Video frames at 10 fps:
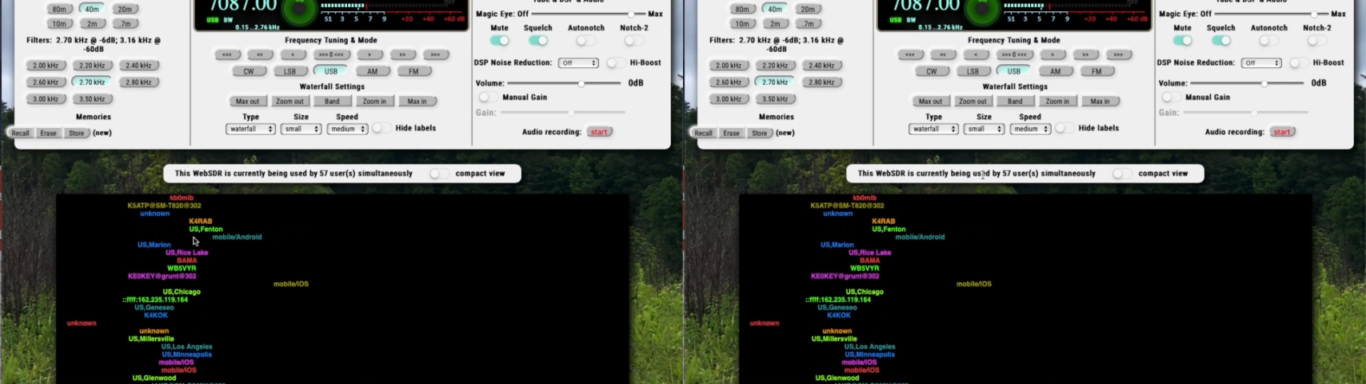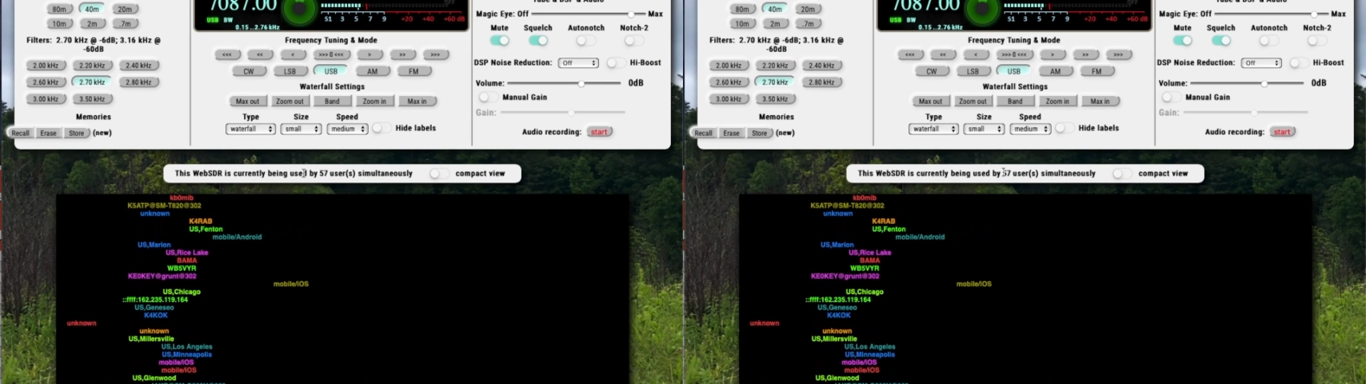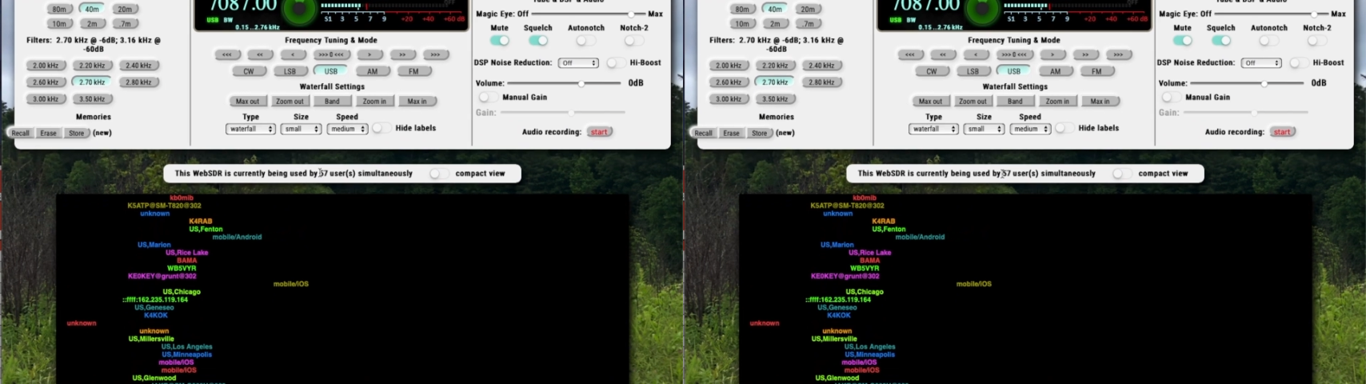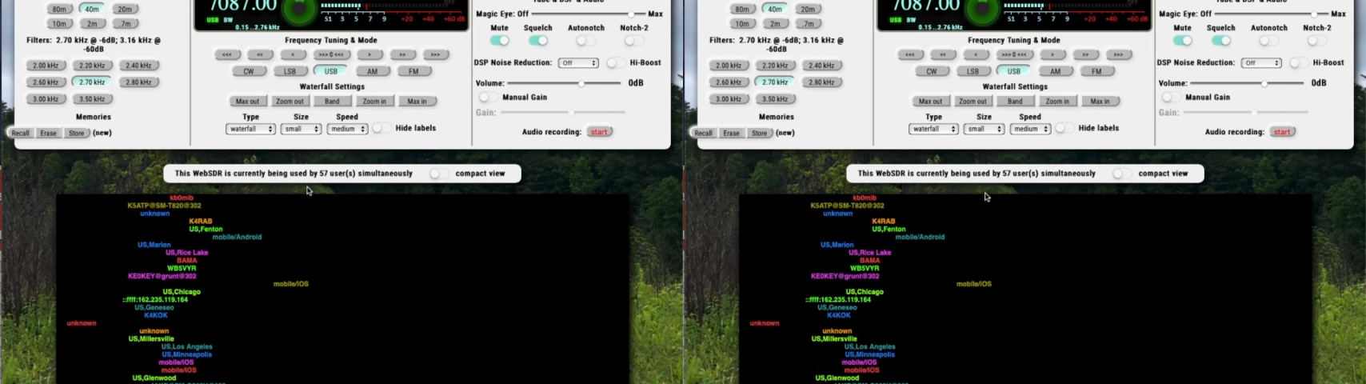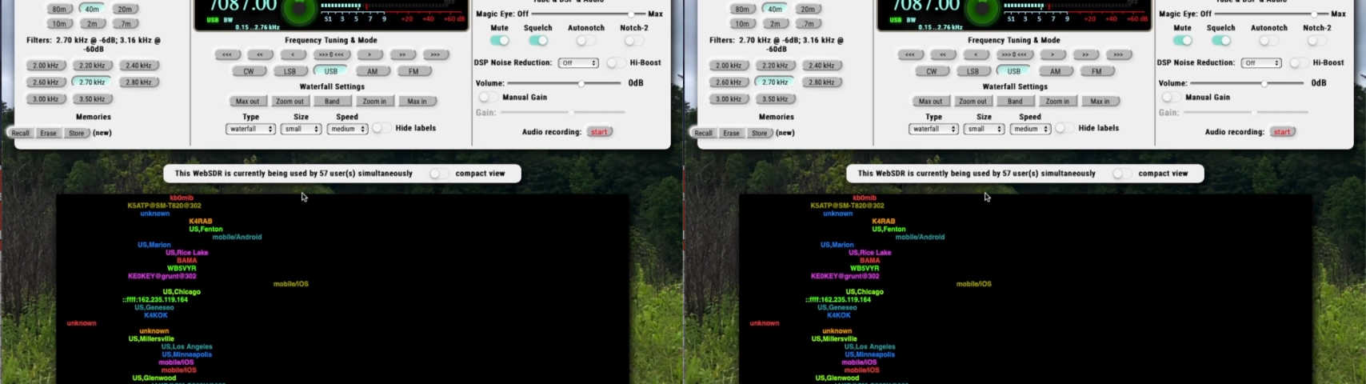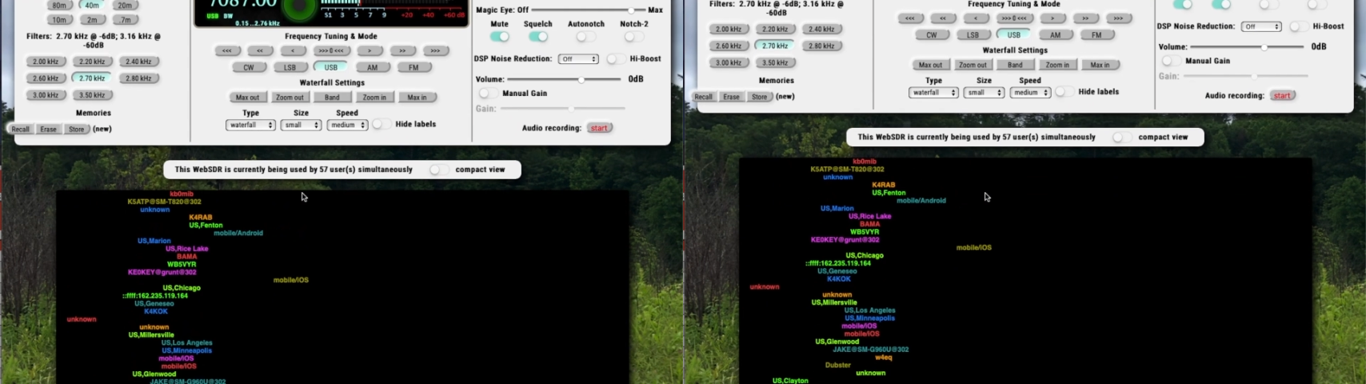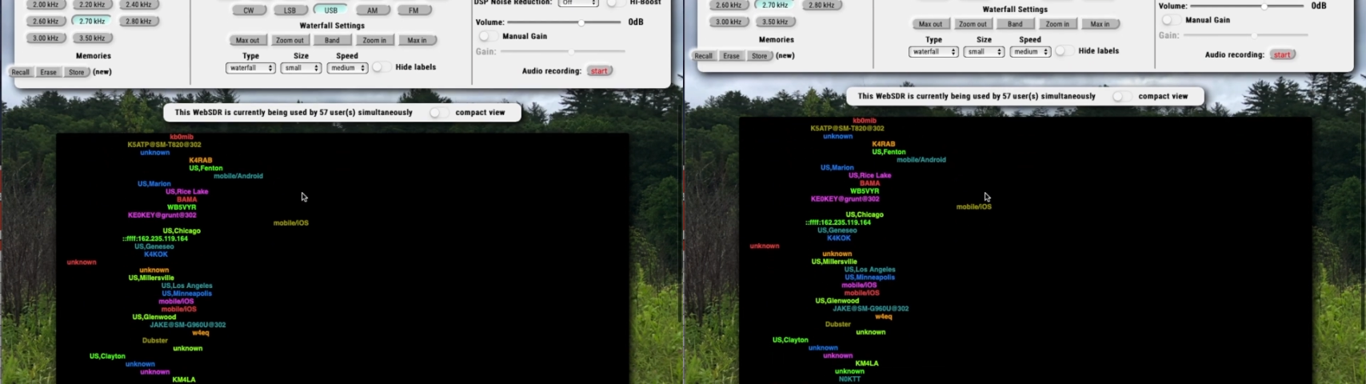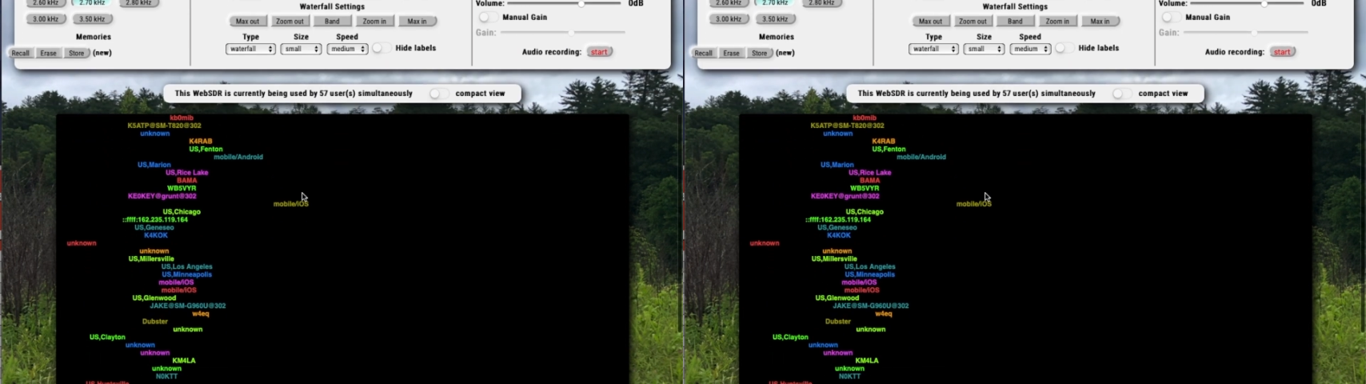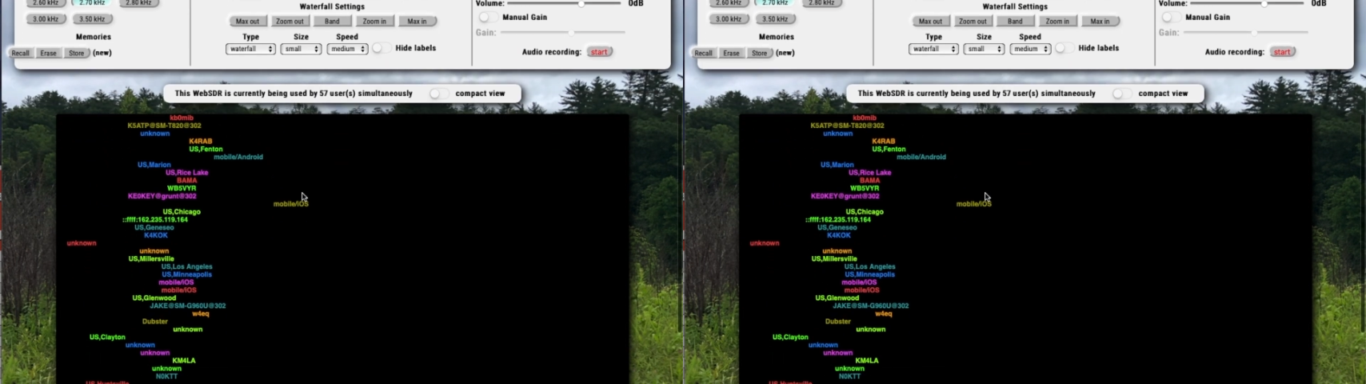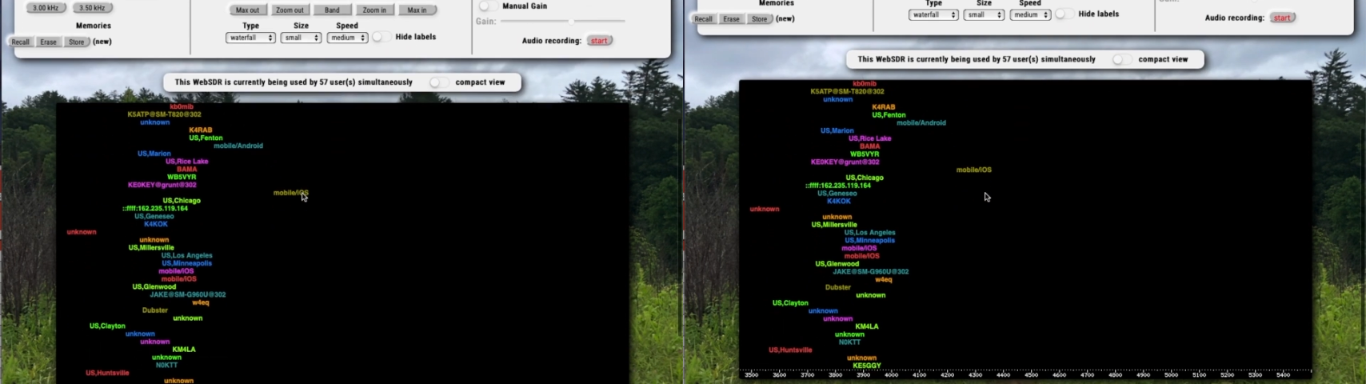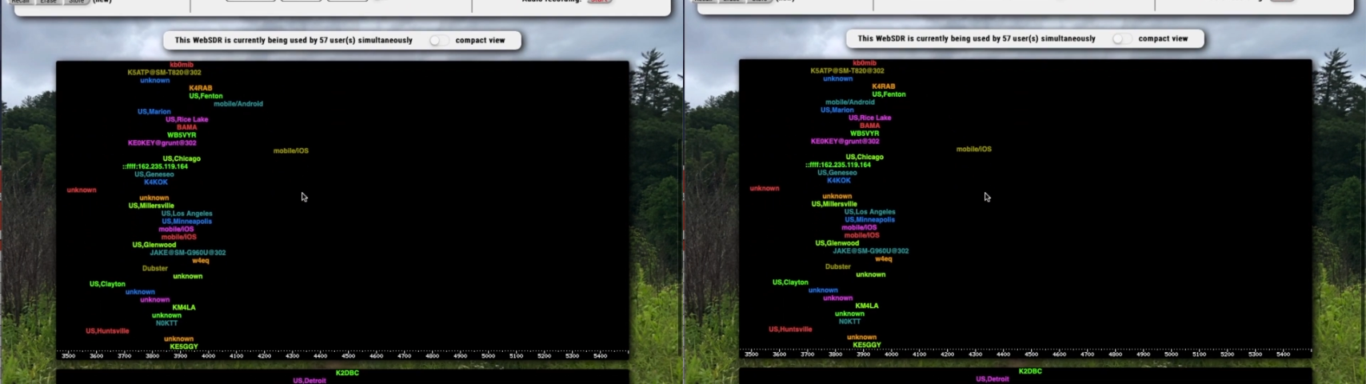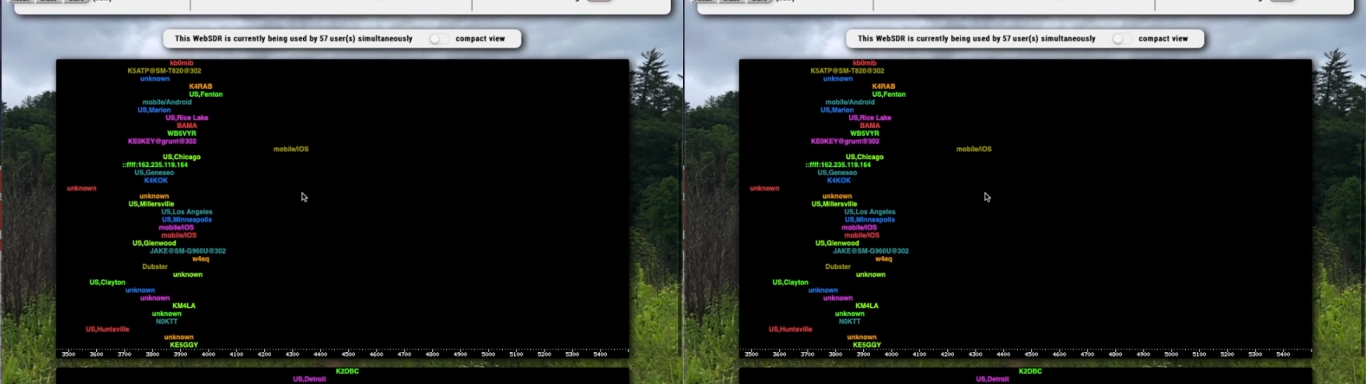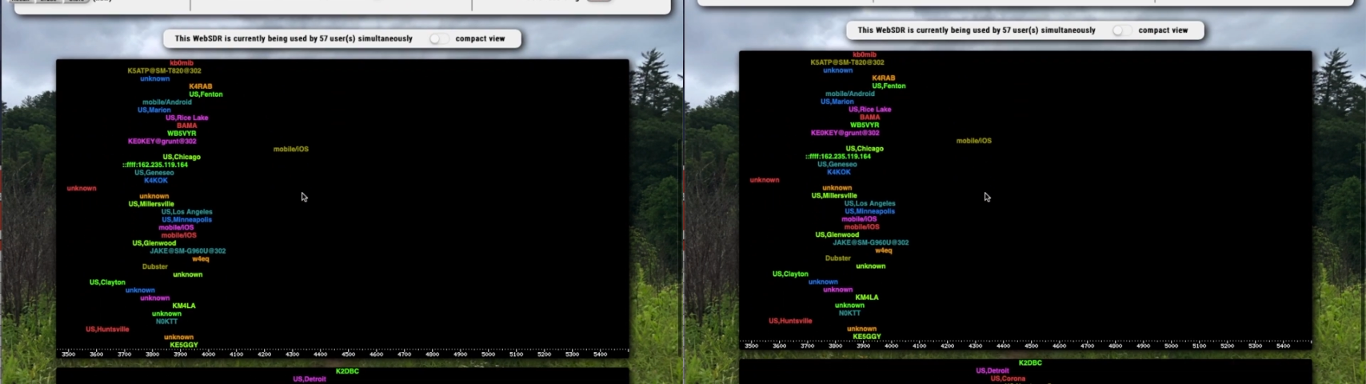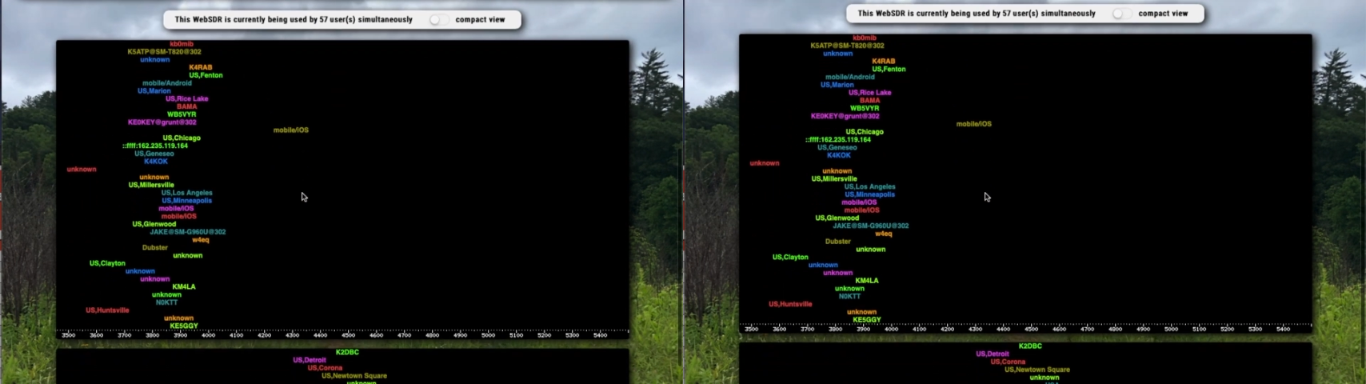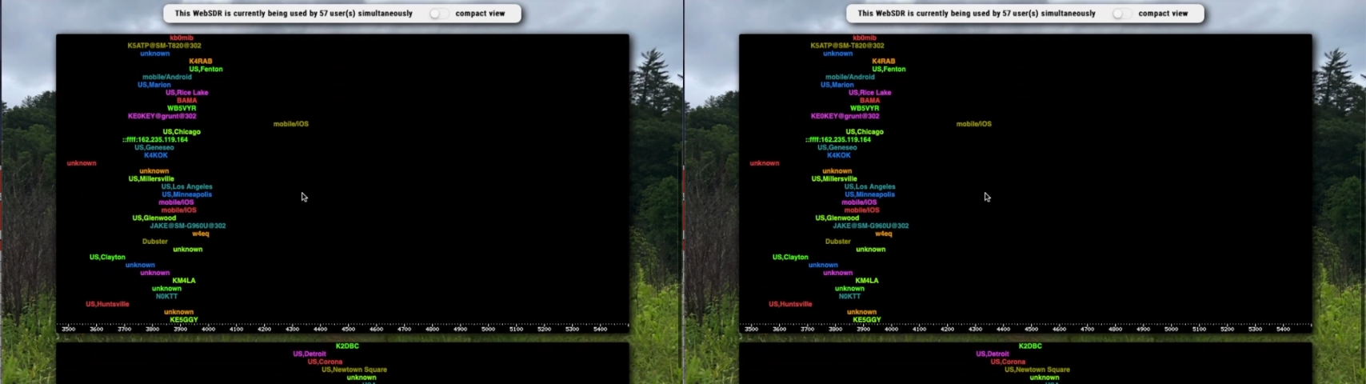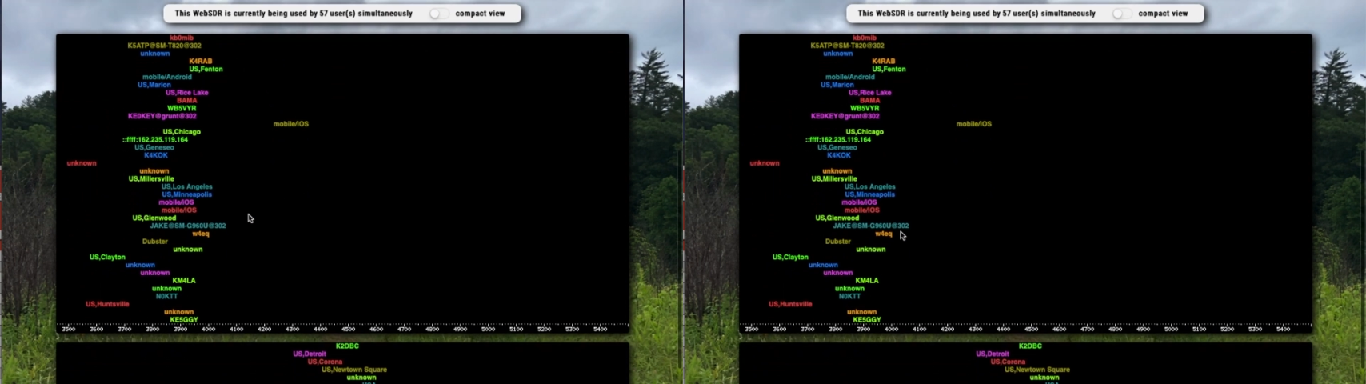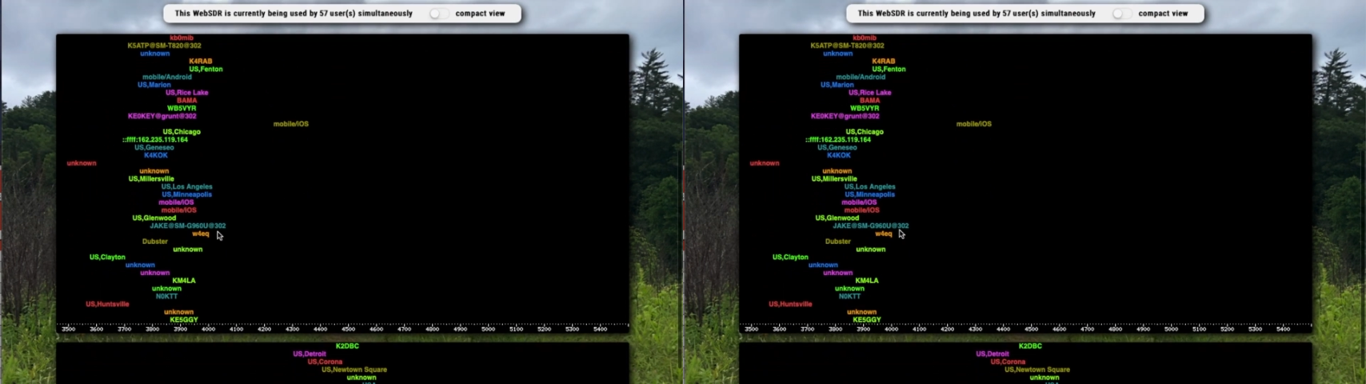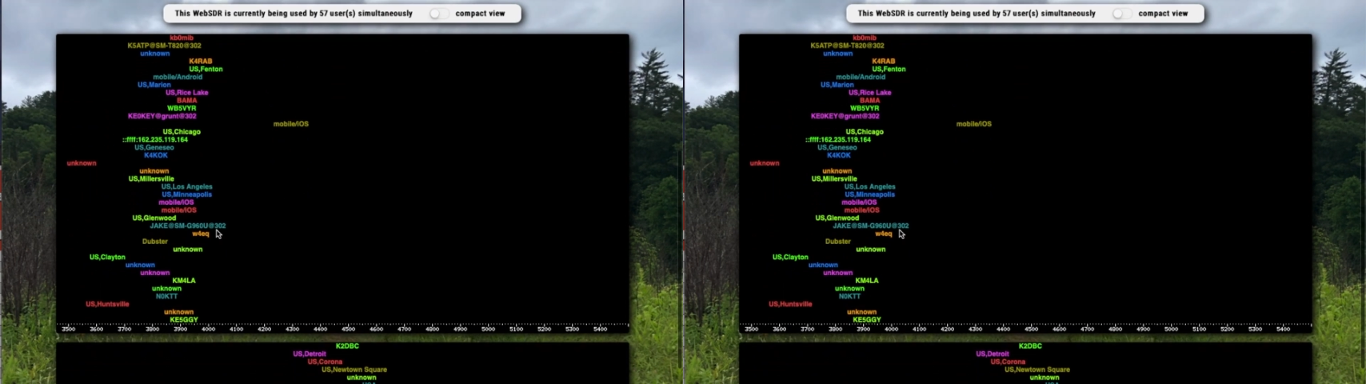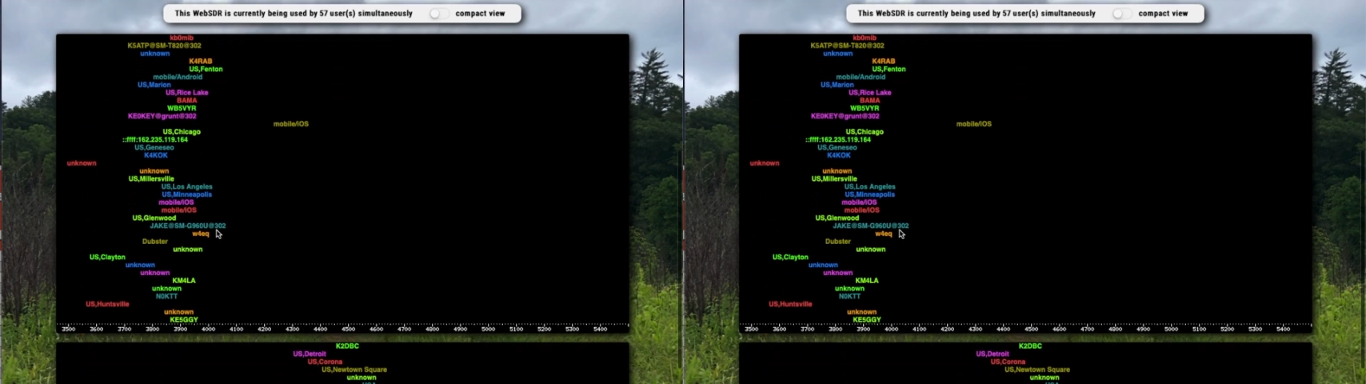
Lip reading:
Nobody's mouth can be seen.